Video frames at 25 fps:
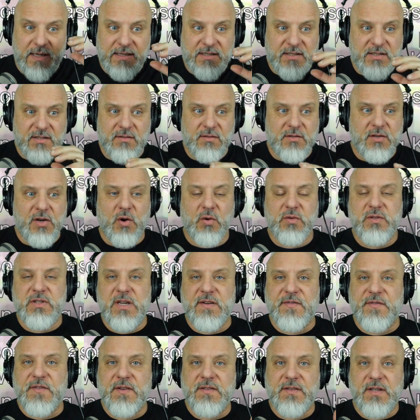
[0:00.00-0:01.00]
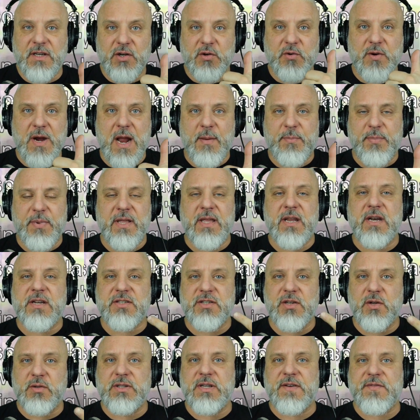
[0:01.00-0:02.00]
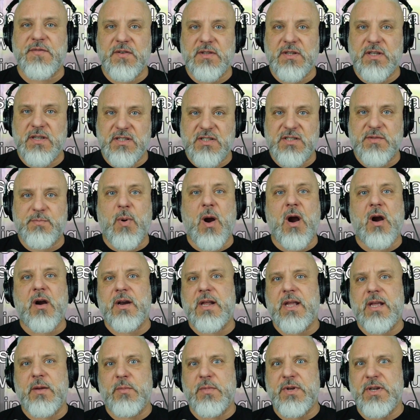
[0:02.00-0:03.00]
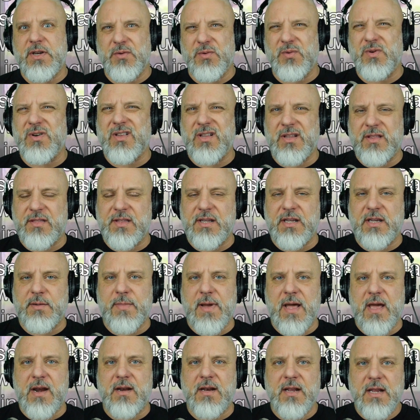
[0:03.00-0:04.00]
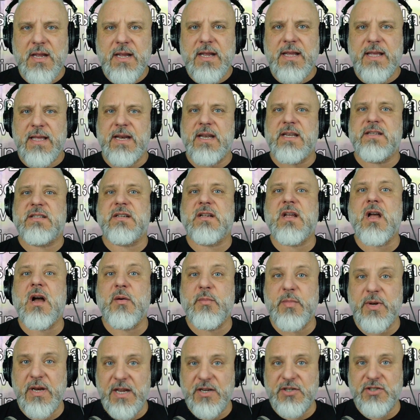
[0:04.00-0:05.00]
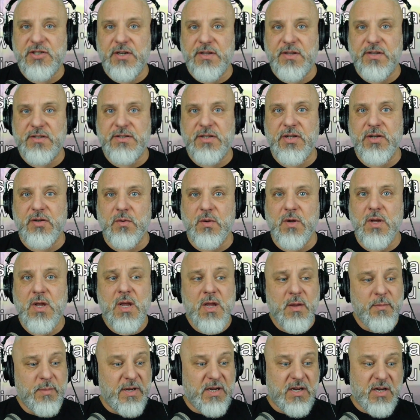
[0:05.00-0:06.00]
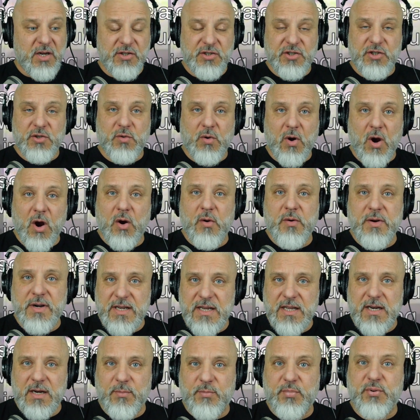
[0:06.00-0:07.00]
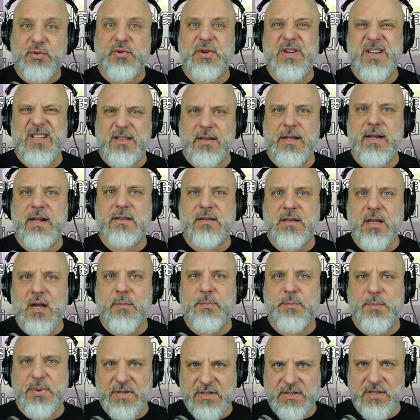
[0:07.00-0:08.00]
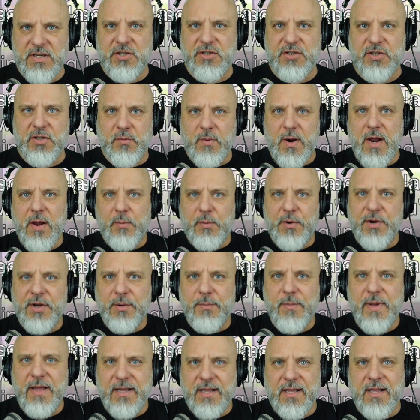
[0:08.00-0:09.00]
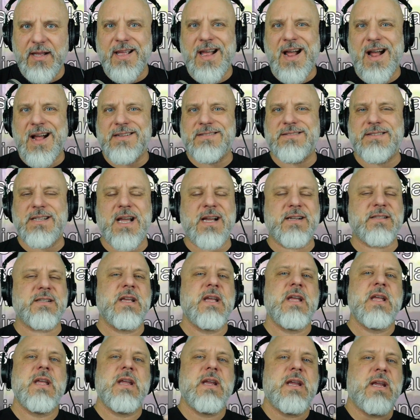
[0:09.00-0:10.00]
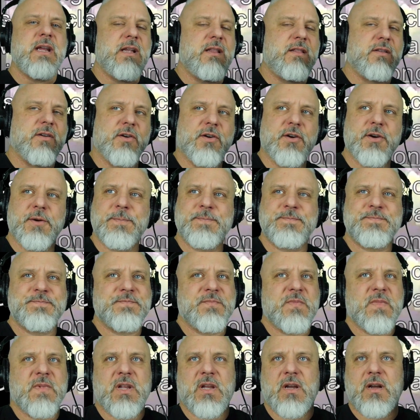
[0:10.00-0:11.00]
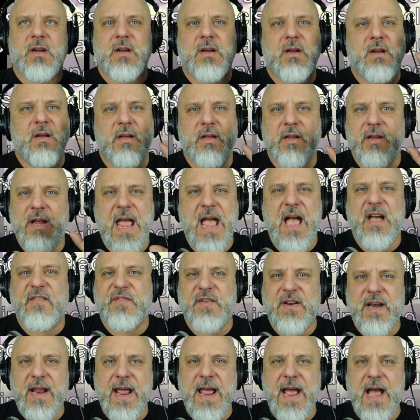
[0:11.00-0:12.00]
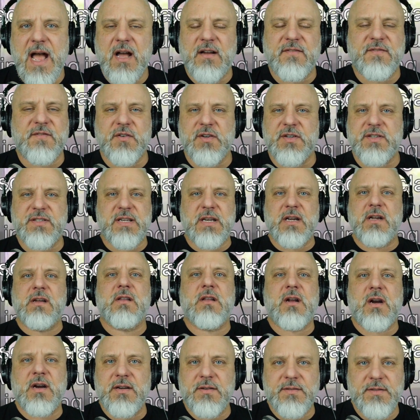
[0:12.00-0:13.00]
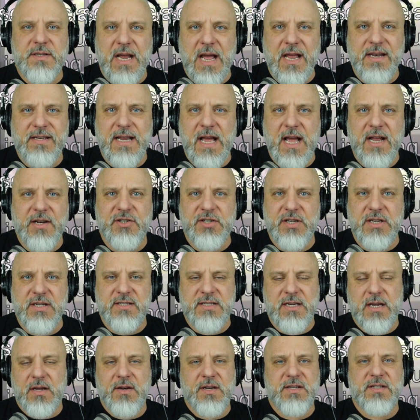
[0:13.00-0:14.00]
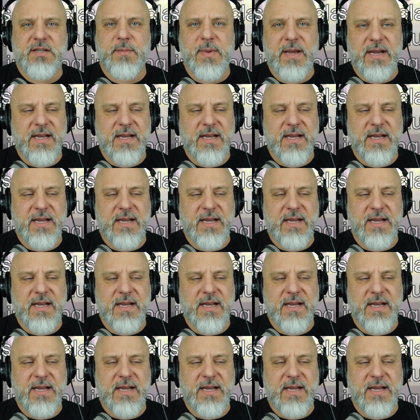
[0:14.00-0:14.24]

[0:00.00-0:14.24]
no different than grappling, and it's no different than sparring. And when you really think about it, it is a combination of the two, because you're already in a pre-linked up position, right, where you're making contact either half and half or single arm. Don Chi Sao doesn't make a